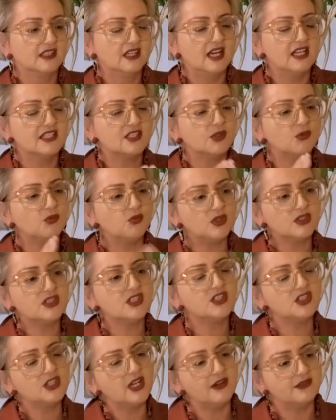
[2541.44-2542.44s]
And so what
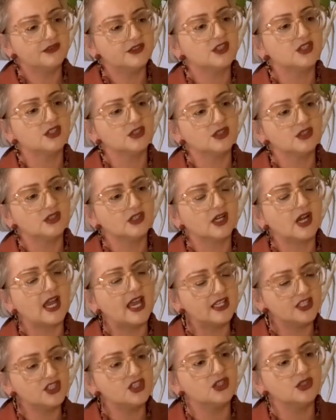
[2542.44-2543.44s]
did you have to do? Like,
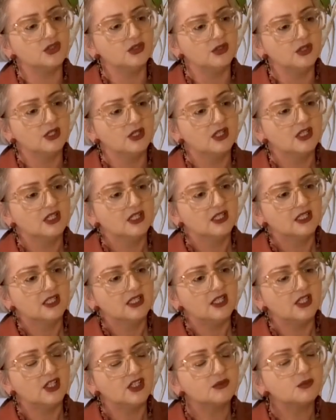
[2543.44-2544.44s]
how did you...
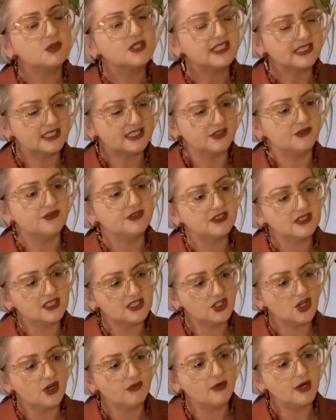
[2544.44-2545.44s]
was it different this
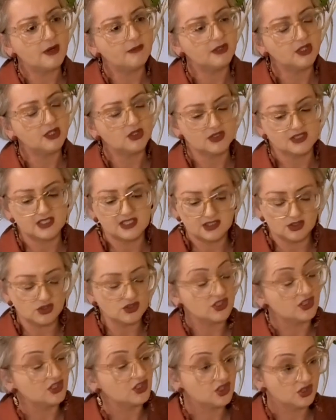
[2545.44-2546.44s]
time around, because it's
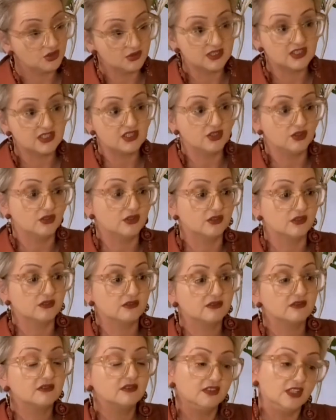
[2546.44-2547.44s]
not just you, it's your,
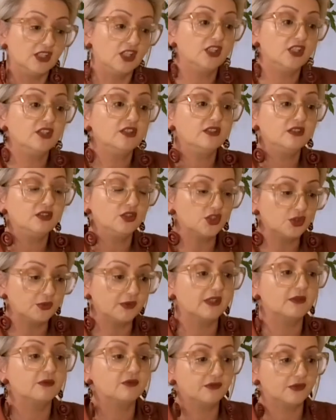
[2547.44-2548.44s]
you're
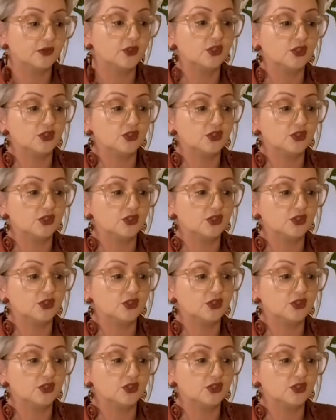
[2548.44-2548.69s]
doing it for your